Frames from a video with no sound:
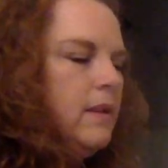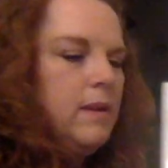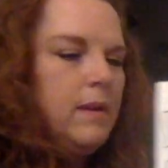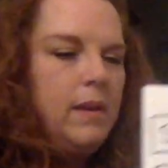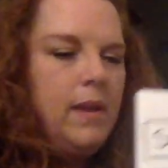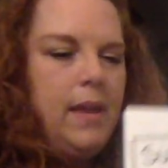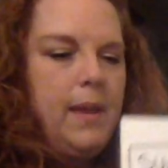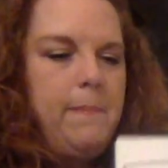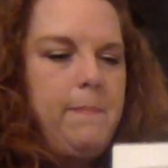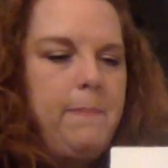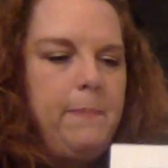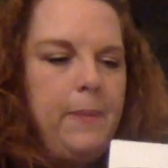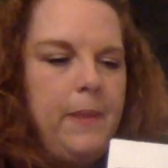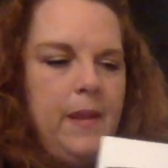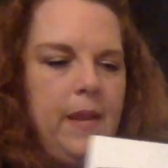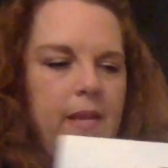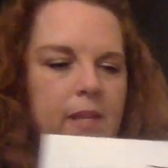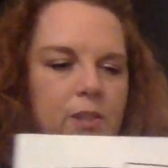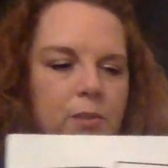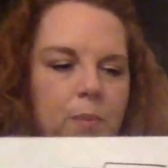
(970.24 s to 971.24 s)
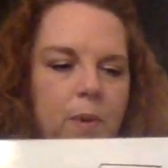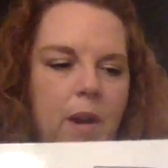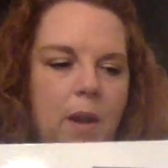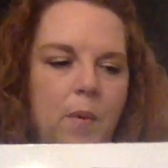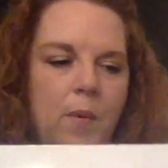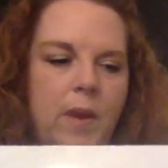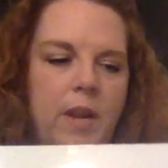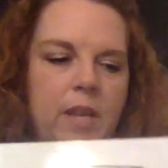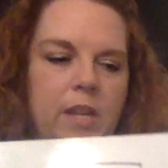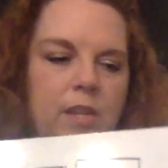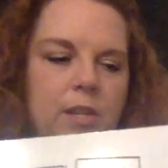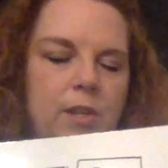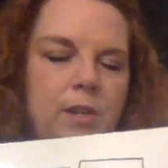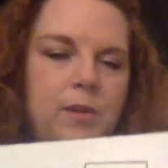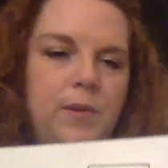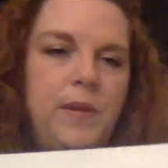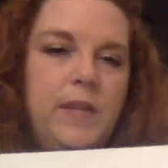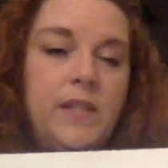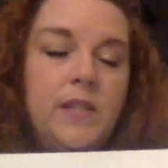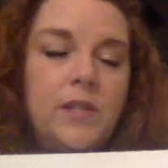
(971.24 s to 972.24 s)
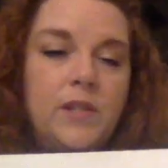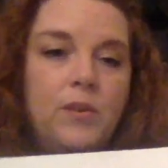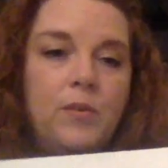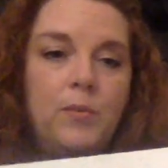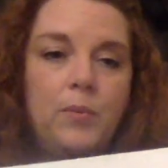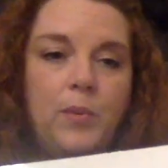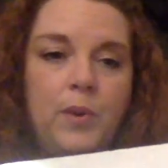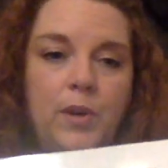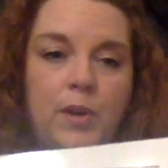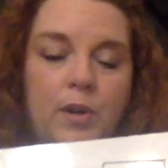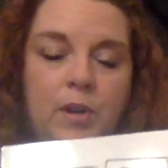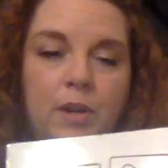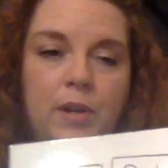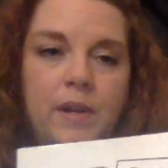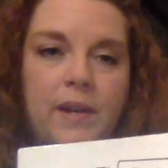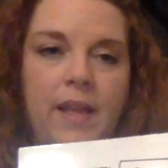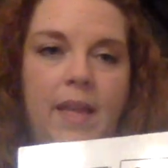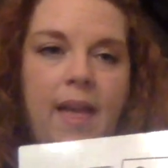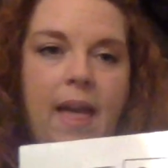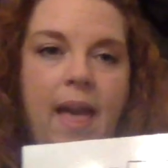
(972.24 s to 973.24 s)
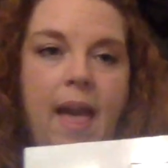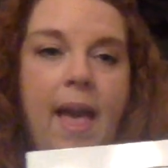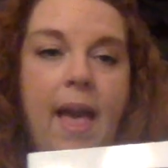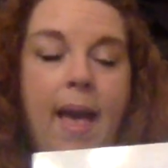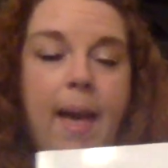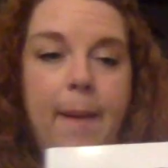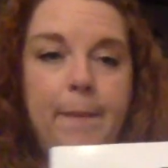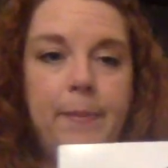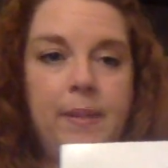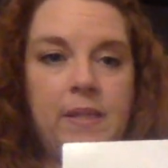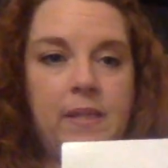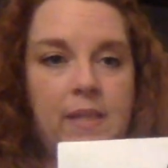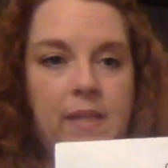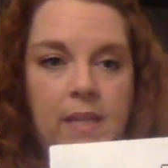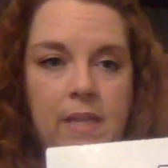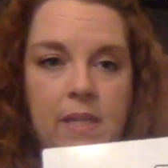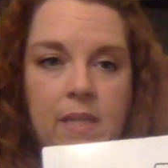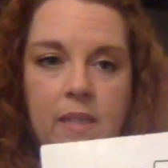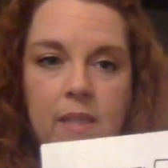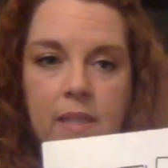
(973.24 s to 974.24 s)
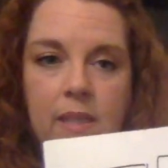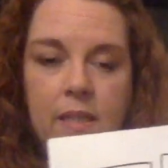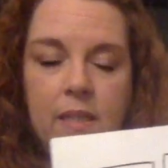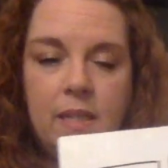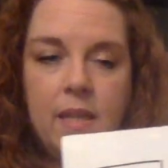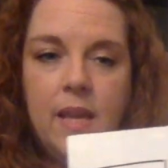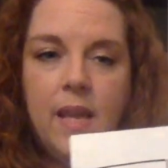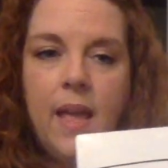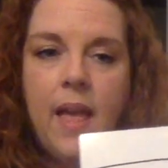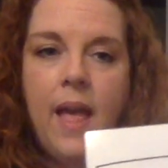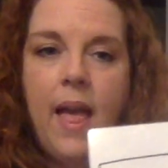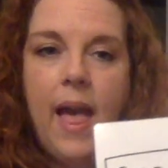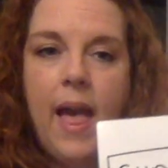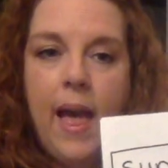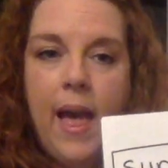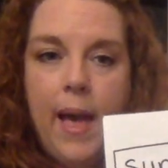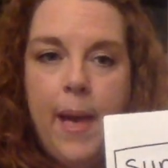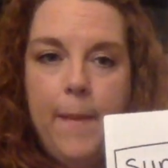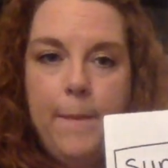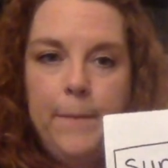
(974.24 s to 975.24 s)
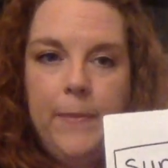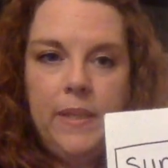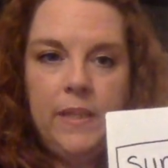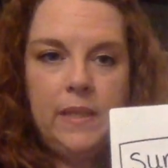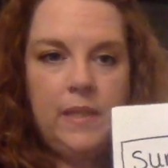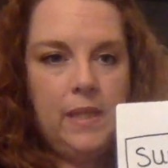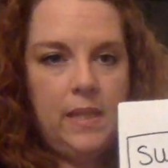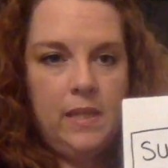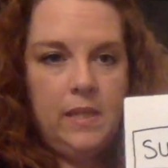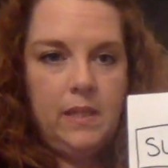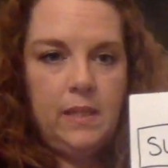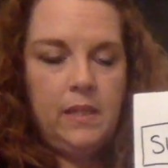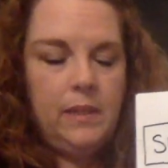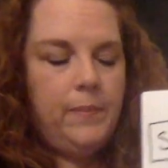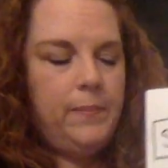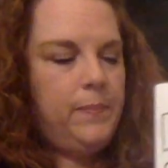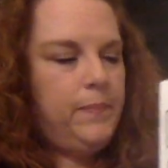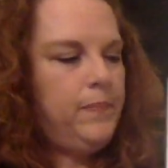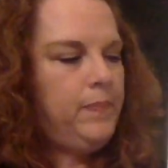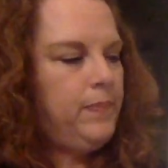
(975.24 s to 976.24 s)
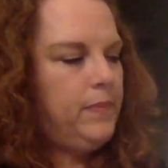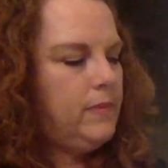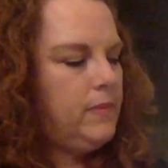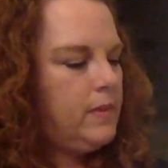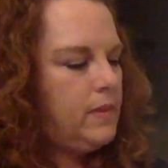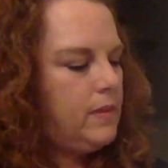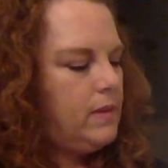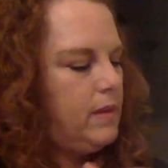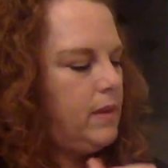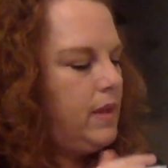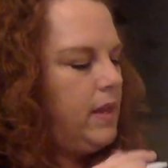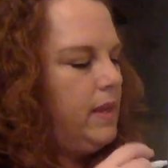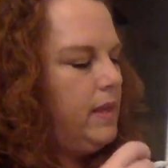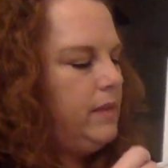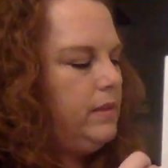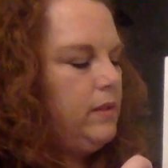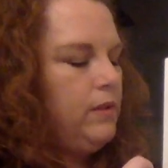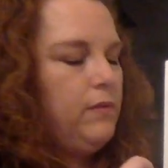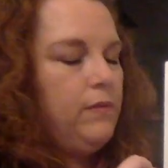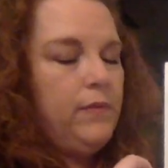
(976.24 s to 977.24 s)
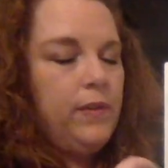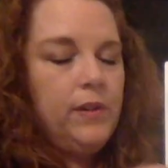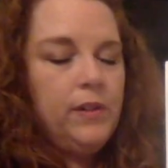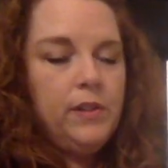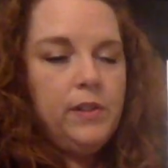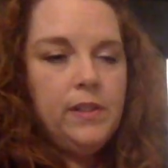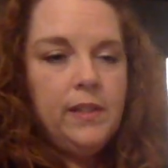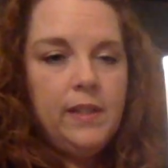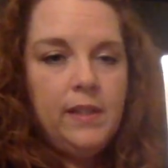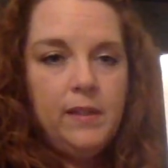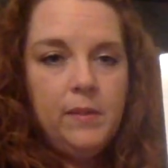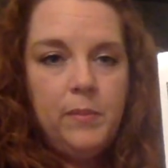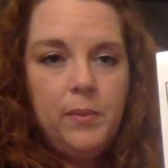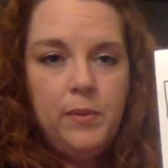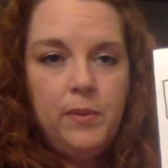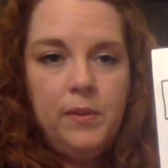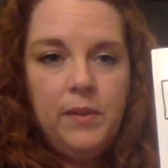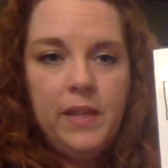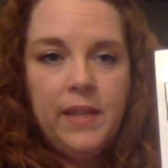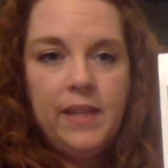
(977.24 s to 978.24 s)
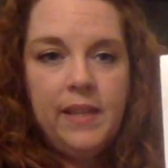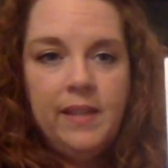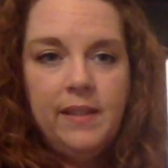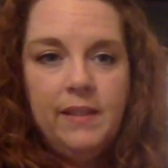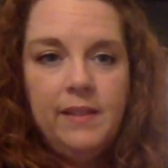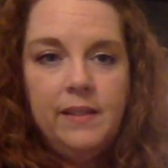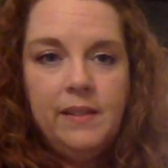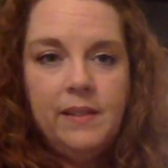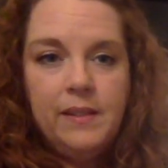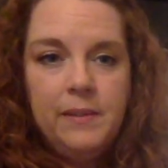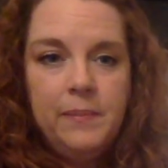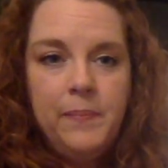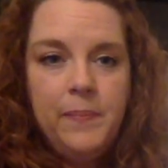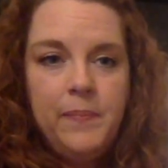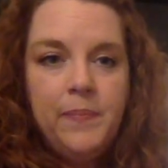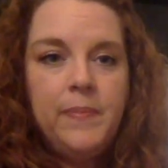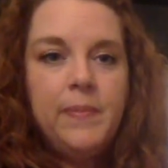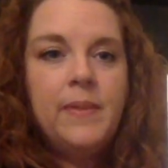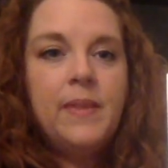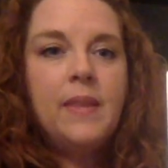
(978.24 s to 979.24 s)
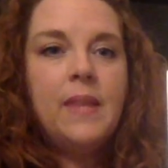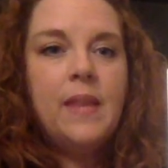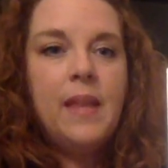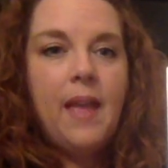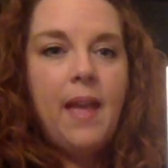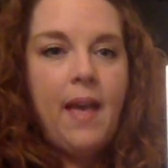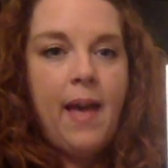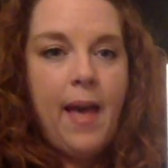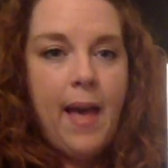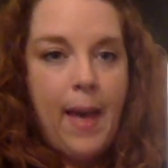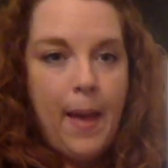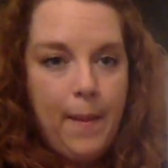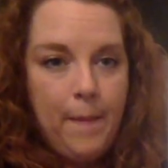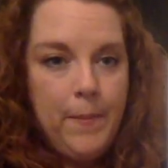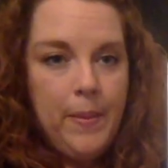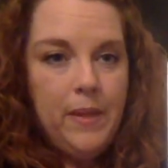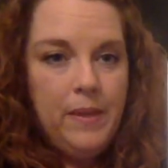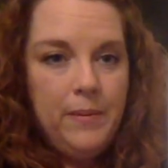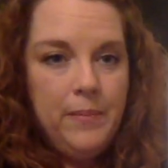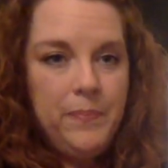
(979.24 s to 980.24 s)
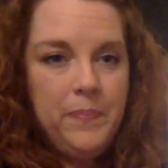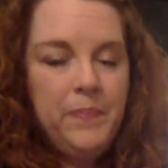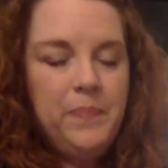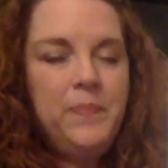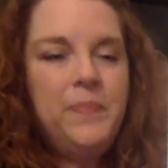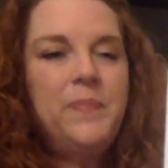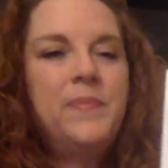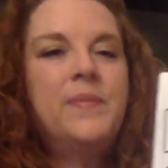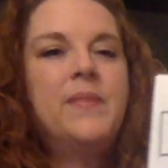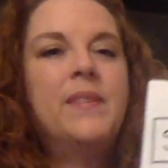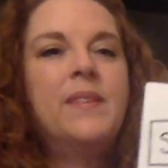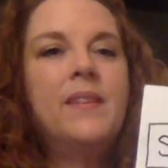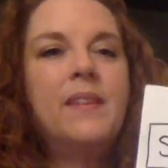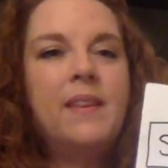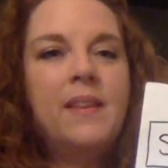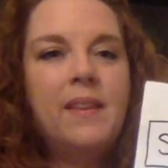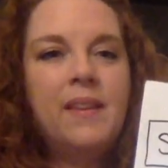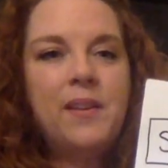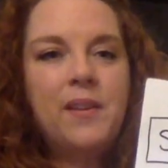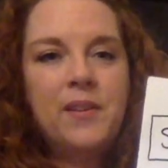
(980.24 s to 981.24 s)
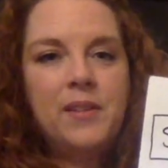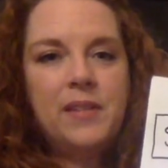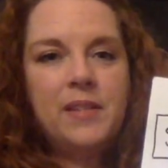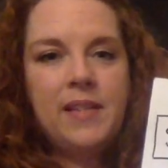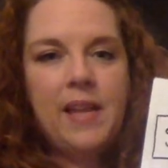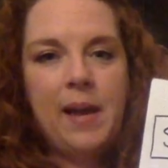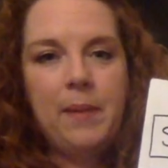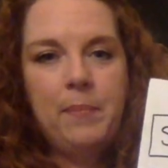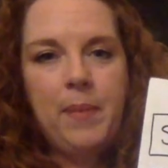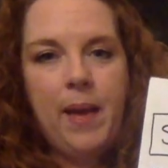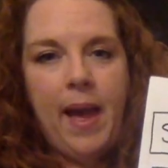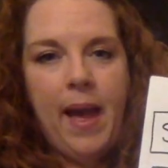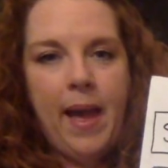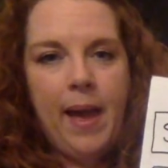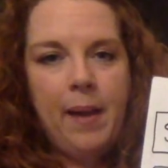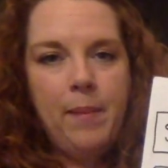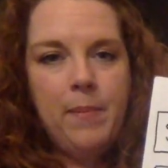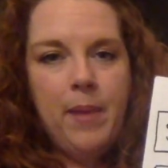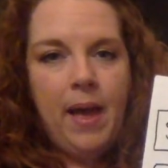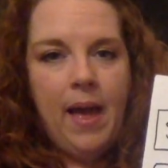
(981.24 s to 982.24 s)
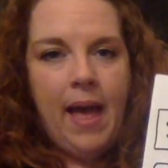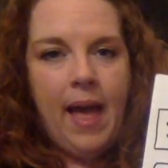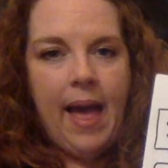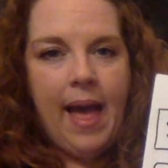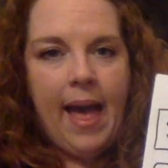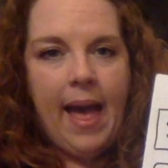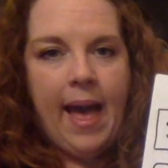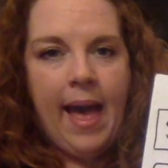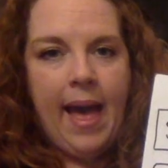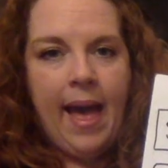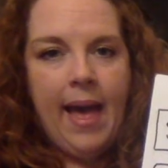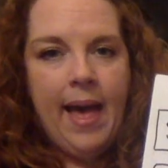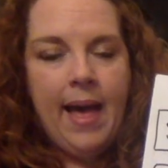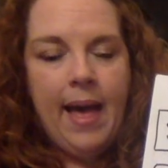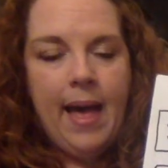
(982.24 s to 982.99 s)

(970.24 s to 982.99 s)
Okay. The next word I want to do is the word absent. Absent. Okay. So the first syllable is ab. Tap ab. Ab.